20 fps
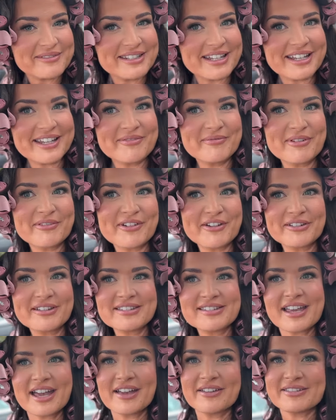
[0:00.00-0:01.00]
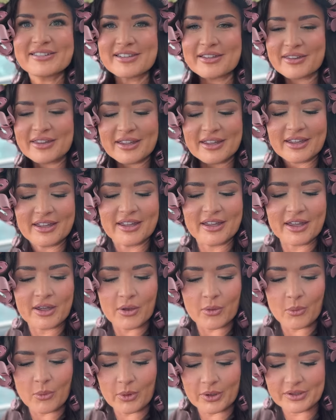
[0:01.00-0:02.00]
taking my rollers out so that
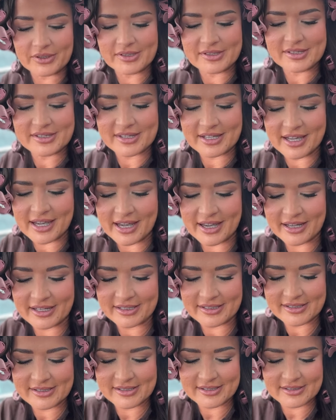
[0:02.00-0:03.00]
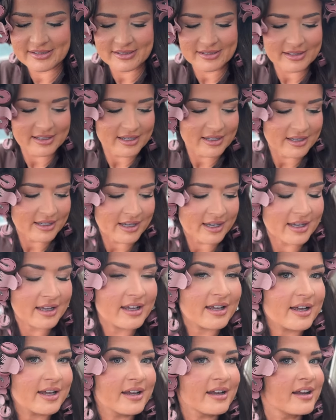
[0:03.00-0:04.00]
once the guys
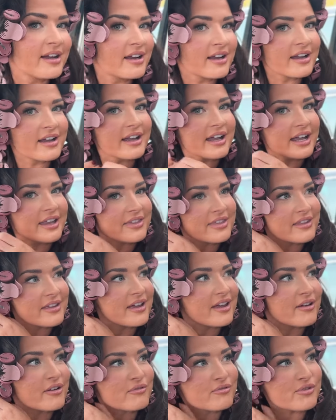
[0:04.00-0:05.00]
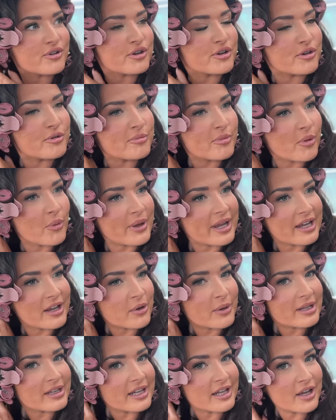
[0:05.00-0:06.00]
are in the room, we can
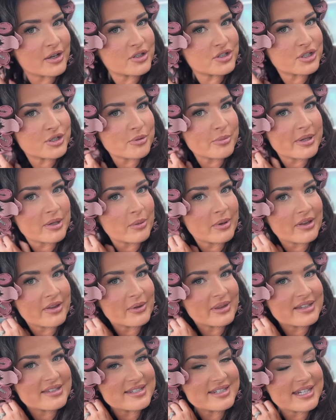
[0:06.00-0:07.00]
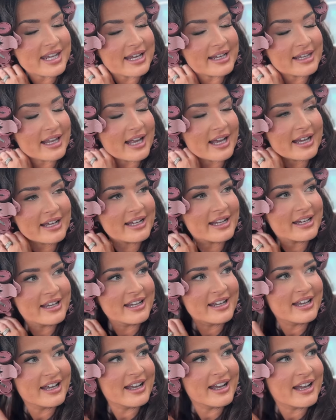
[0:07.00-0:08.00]
quickly go shoot me while there's daylight.
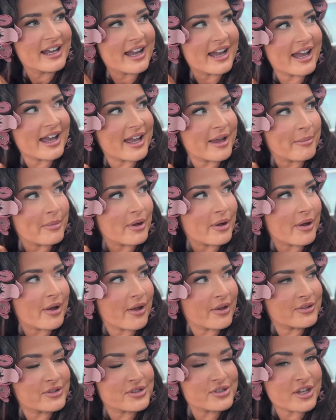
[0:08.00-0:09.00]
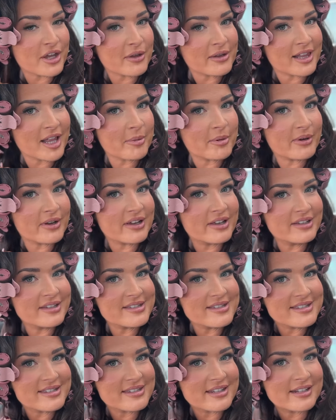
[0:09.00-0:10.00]
Um, so glamorous
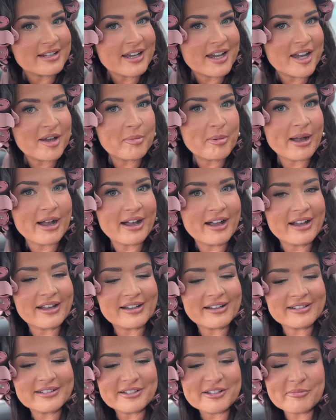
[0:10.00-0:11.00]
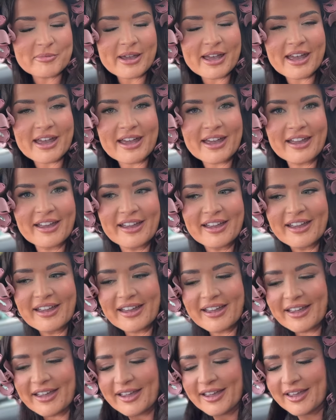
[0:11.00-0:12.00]
in a car park doing my hair,
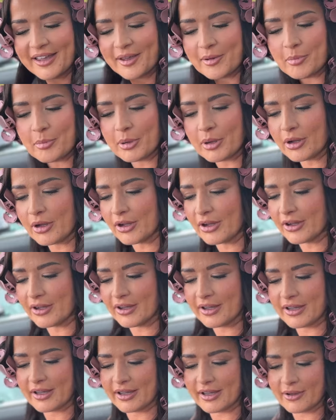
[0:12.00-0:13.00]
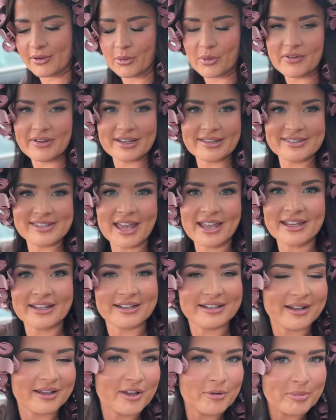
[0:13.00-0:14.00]
but we're
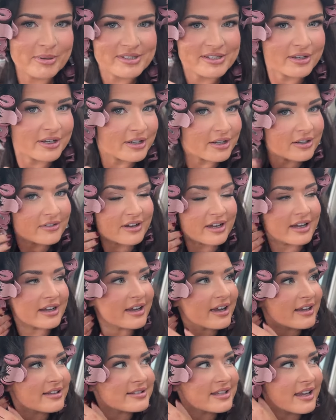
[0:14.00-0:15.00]
excited. I hope it's looking alright, I can't